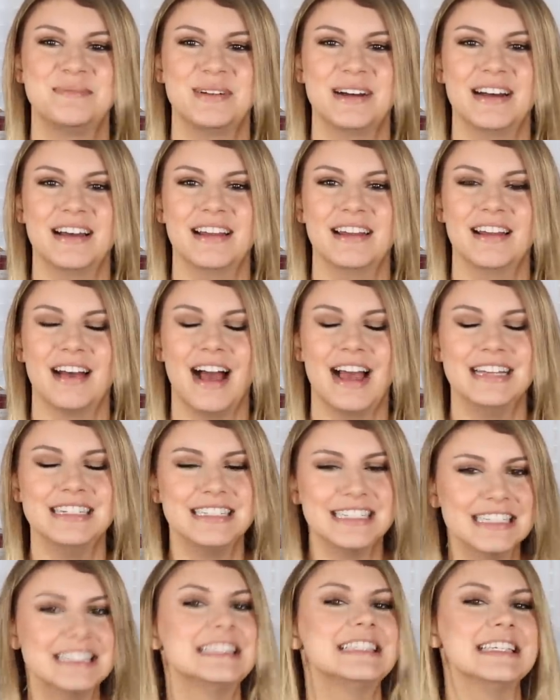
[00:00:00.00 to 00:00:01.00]
but I
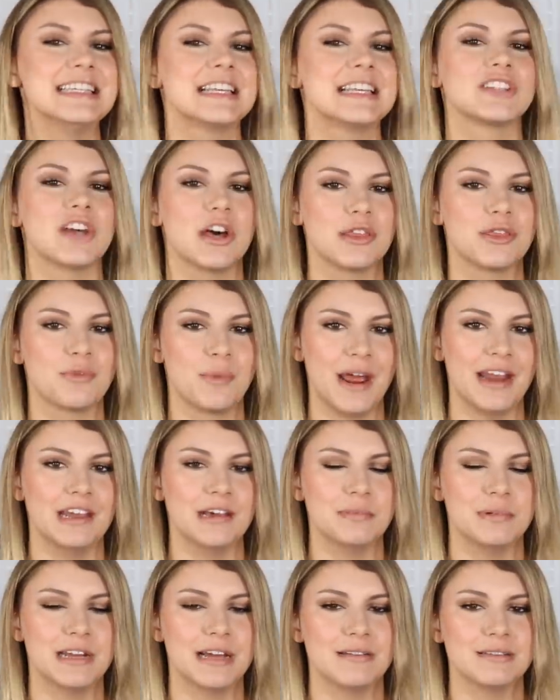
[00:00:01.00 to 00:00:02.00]
did see on
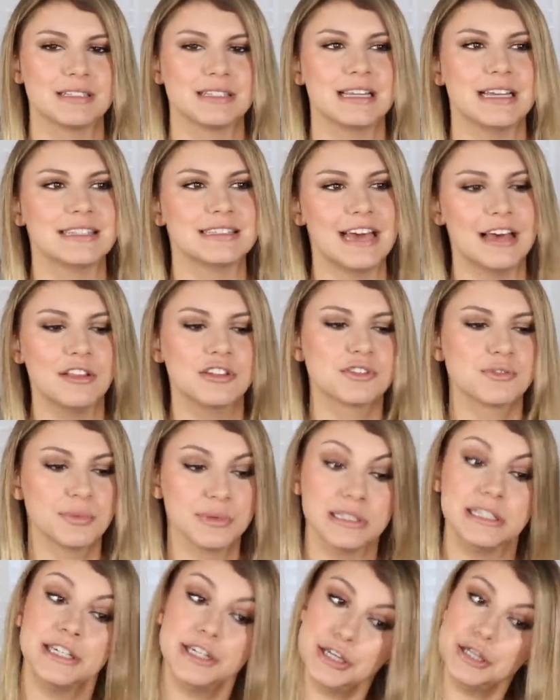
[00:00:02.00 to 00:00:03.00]
ThredUp and I was like, that looks
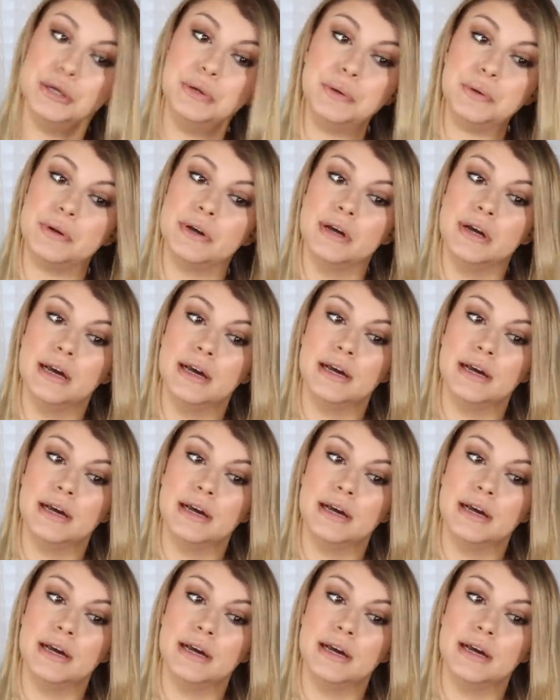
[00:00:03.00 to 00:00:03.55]
really cute.